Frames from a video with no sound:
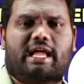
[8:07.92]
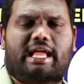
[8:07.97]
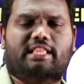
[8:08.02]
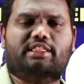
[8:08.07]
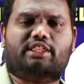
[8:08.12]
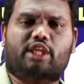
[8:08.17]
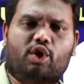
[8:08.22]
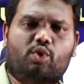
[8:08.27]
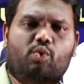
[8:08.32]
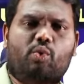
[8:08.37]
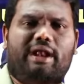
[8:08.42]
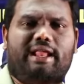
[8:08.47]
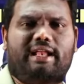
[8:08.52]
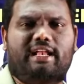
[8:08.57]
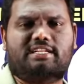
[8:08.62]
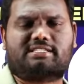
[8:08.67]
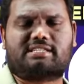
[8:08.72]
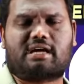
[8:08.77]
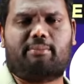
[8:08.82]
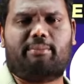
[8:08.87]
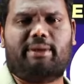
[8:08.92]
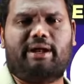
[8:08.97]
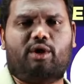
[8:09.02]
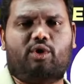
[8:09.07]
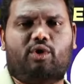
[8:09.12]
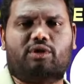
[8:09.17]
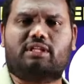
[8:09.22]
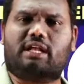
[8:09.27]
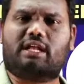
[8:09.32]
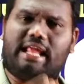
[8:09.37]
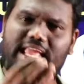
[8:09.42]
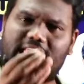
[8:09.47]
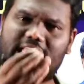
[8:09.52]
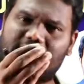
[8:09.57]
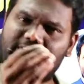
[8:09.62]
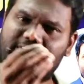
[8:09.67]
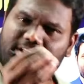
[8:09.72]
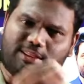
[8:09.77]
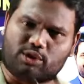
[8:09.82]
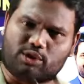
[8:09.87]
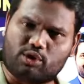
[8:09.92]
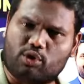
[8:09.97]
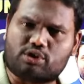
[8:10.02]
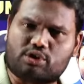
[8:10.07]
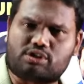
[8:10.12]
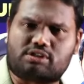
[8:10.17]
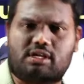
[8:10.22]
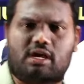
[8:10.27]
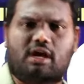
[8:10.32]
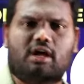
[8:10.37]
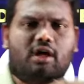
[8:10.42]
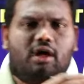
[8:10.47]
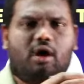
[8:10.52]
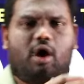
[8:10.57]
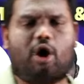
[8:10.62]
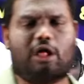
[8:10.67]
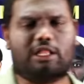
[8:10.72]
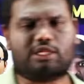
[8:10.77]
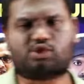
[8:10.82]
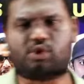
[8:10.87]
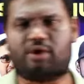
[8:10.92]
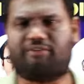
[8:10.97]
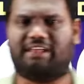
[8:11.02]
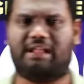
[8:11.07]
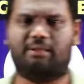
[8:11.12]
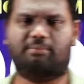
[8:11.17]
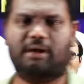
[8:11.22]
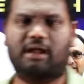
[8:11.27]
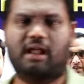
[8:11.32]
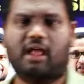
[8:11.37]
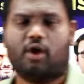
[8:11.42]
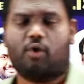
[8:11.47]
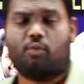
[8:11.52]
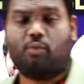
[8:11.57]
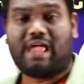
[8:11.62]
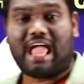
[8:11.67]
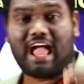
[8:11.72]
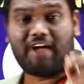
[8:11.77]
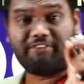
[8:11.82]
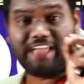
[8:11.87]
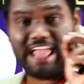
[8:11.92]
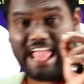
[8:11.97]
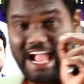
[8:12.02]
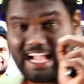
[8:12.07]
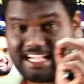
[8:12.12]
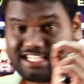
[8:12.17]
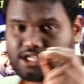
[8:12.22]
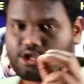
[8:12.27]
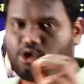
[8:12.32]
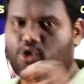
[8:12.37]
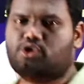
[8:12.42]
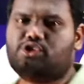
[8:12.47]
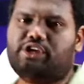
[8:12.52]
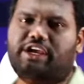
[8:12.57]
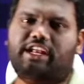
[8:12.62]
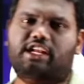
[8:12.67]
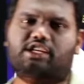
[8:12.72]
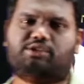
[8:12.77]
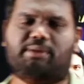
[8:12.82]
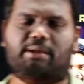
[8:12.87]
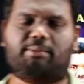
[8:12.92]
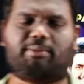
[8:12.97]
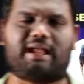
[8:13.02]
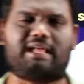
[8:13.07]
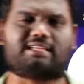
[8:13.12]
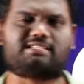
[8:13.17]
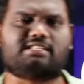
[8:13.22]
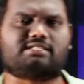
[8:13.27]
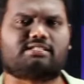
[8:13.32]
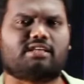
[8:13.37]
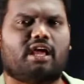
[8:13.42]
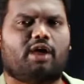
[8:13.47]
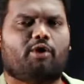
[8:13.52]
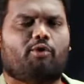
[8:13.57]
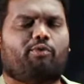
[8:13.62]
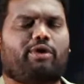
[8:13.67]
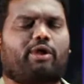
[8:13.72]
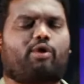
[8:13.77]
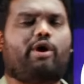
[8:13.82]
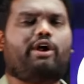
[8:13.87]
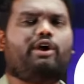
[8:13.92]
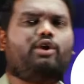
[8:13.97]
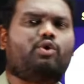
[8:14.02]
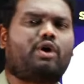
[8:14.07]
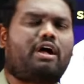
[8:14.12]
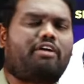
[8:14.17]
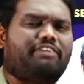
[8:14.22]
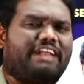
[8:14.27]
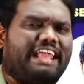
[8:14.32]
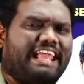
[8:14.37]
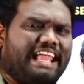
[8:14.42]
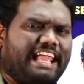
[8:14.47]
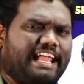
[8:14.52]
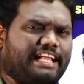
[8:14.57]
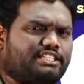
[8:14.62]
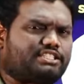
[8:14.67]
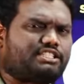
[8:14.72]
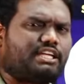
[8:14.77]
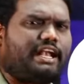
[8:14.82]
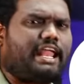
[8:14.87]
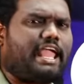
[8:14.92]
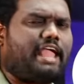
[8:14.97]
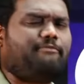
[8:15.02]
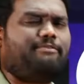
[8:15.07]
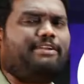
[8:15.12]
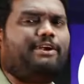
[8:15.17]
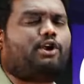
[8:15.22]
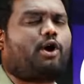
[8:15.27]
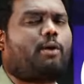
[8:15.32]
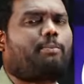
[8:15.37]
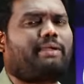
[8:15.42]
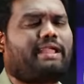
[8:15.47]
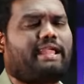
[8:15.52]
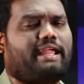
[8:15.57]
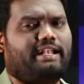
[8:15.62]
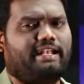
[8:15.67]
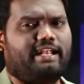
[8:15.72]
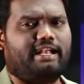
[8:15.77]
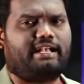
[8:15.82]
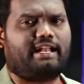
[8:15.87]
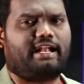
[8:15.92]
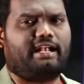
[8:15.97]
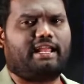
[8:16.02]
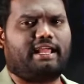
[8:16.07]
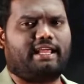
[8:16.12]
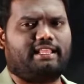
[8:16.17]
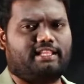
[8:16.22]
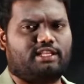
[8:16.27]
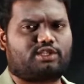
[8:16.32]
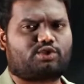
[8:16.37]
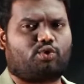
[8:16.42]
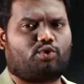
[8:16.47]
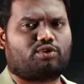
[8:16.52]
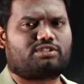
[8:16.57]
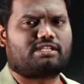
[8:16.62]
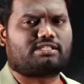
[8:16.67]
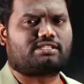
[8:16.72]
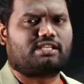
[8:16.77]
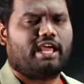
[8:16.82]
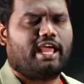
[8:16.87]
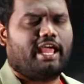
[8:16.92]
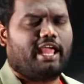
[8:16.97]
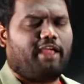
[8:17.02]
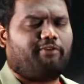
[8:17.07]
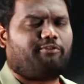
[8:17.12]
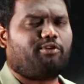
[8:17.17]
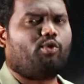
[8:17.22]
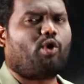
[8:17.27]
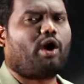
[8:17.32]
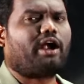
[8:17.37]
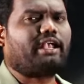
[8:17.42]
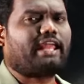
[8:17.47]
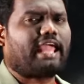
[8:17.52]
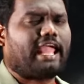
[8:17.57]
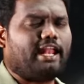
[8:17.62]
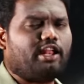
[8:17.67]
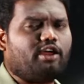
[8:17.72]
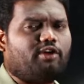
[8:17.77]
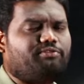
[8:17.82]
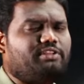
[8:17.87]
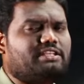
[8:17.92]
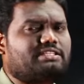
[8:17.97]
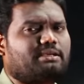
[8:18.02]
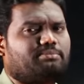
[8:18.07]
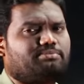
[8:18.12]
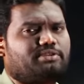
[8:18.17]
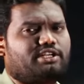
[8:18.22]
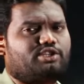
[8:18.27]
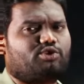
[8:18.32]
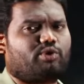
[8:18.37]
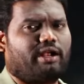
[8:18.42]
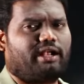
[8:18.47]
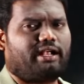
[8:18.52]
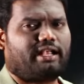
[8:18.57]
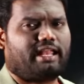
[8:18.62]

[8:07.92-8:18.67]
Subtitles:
in Telugu and English combined together, even those also available. We have exclusive English medium classes. We are going to cover each and every topic in detail in these courses. If you want any of these subjects, you can